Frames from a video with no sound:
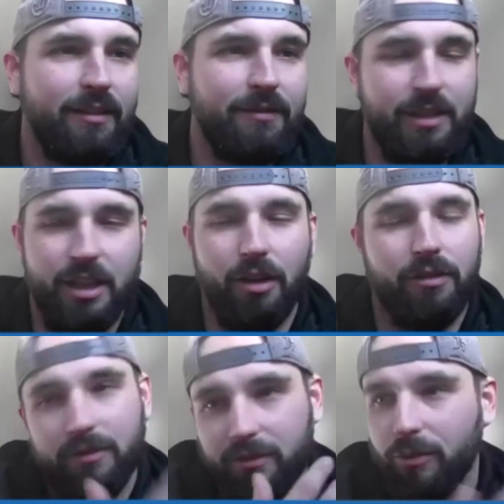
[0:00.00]

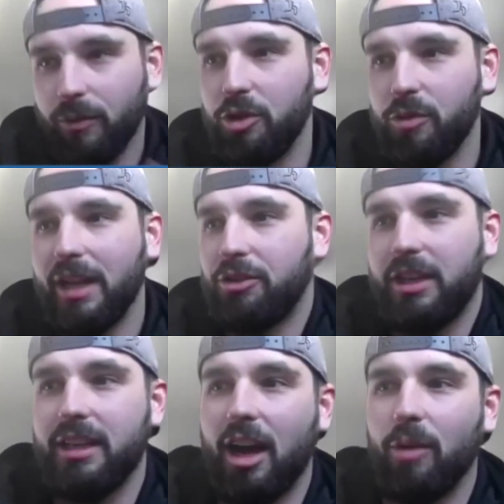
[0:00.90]

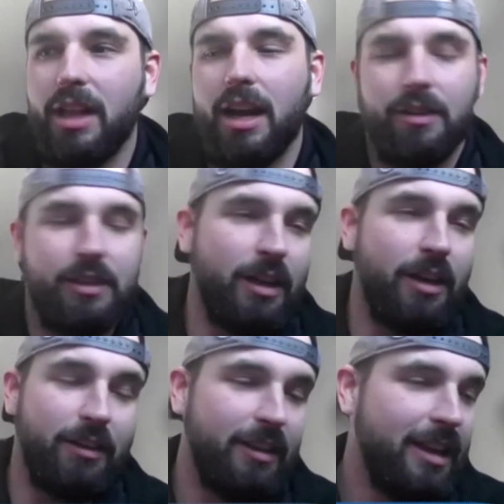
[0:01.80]
interested in helping out?"
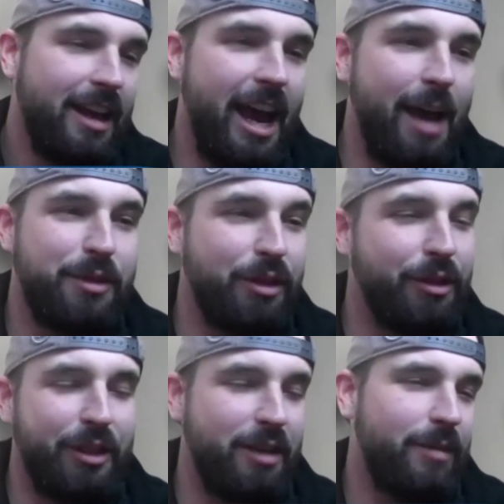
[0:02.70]
So
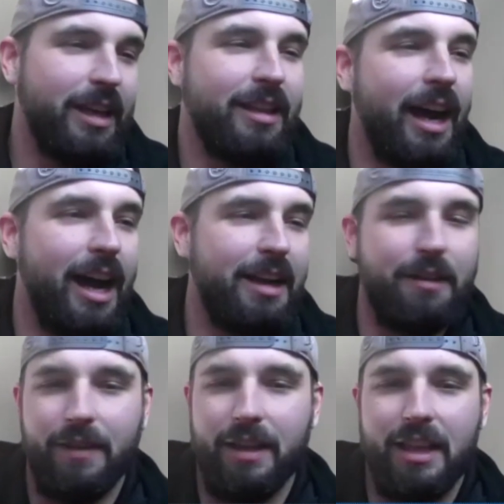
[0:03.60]
absolutely, being the hockey
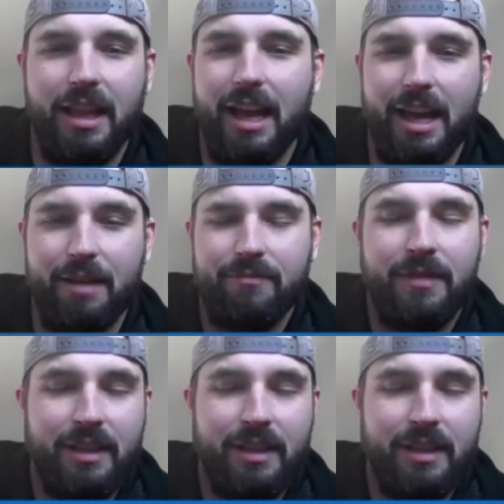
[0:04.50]
fiend that I am,